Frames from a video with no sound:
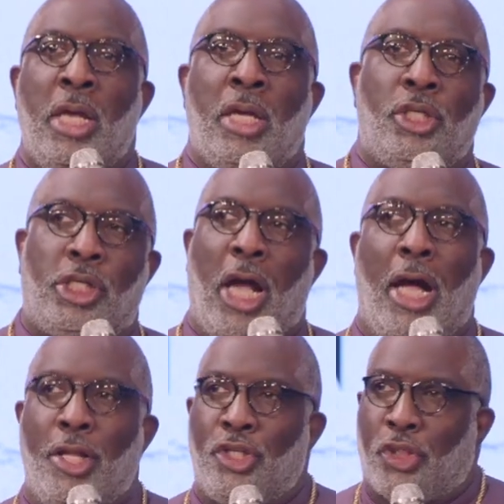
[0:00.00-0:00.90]

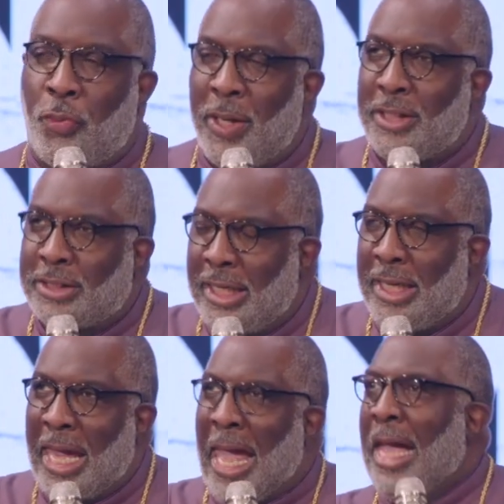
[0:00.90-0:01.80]
John twenty
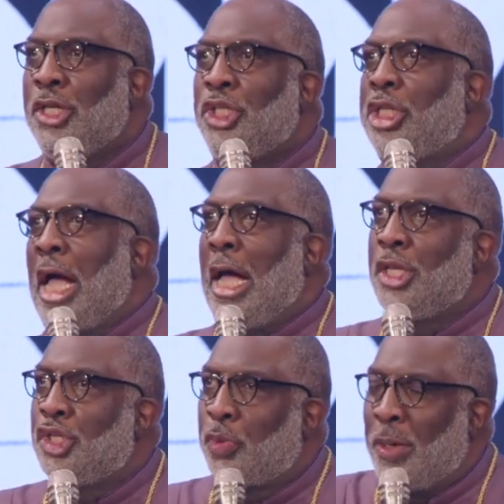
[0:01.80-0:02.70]
and
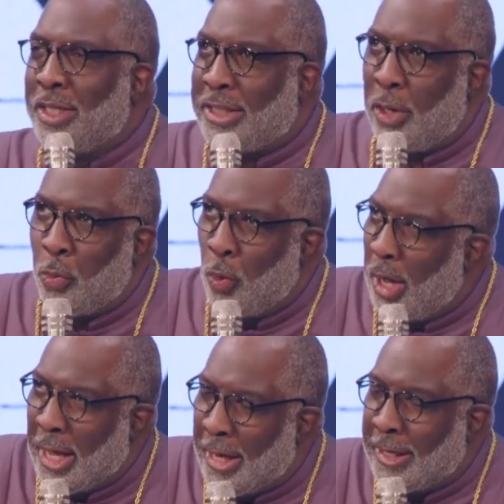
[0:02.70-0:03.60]
John
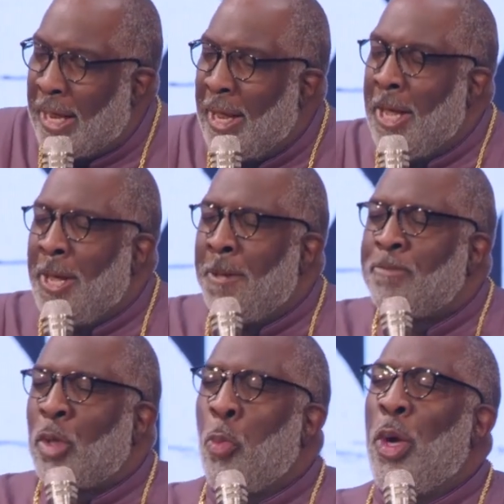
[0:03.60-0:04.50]
twenty-one,
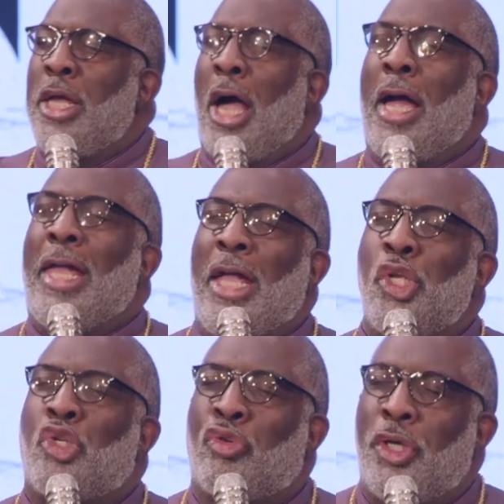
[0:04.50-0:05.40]
we are
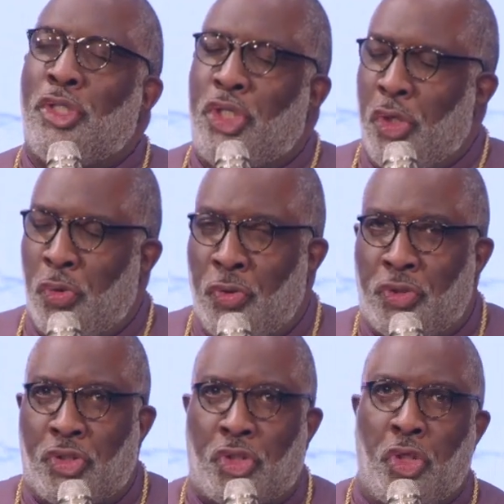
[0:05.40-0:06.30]

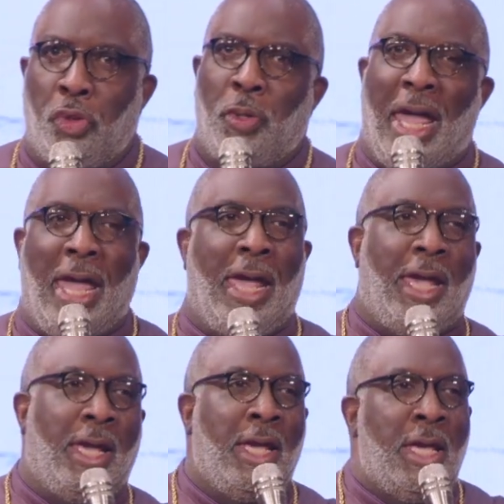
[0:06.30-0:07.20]
introduced to
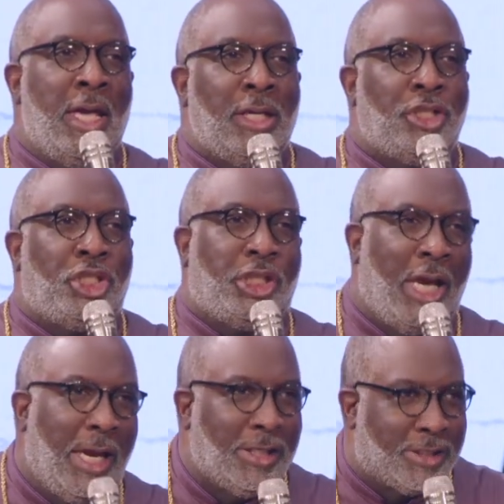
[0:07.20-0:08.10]
a
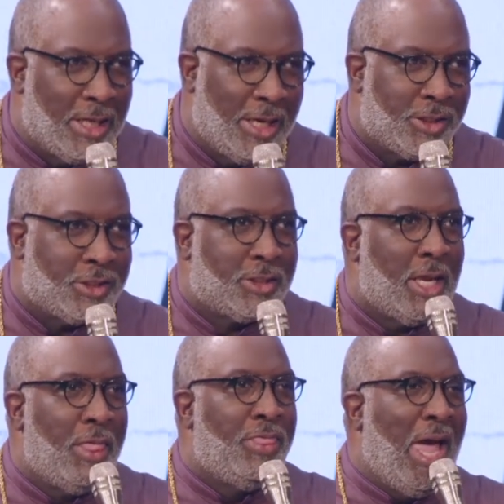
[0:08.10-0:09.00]
Jesus
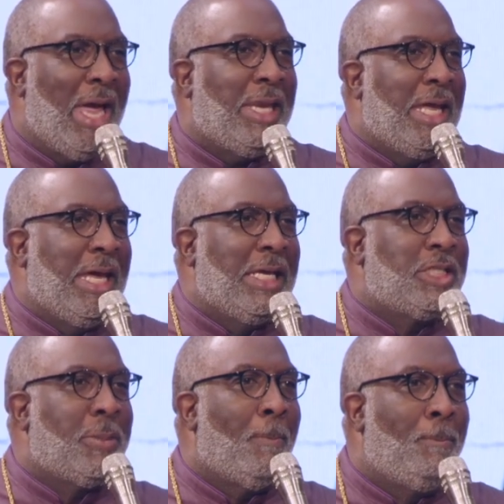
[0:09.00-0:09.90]
that
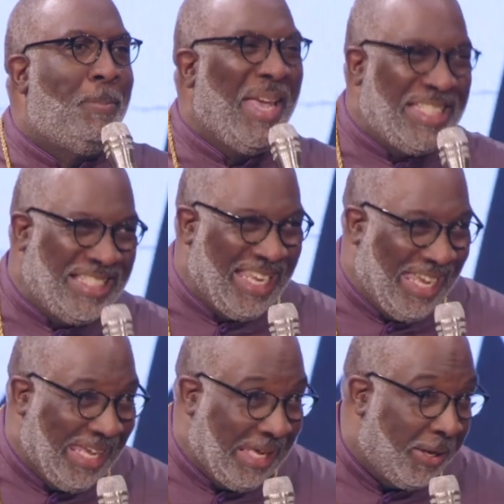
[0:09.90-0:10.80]
is
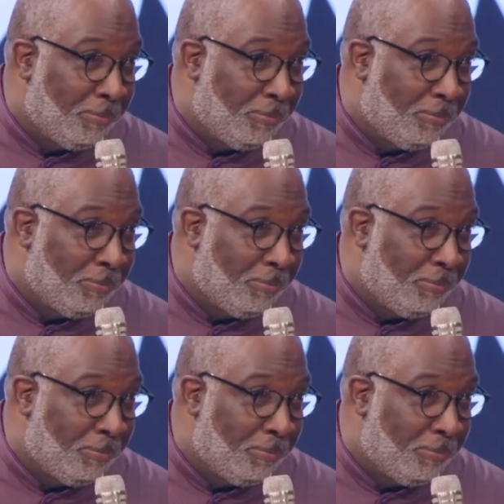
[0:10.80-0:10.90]
busy.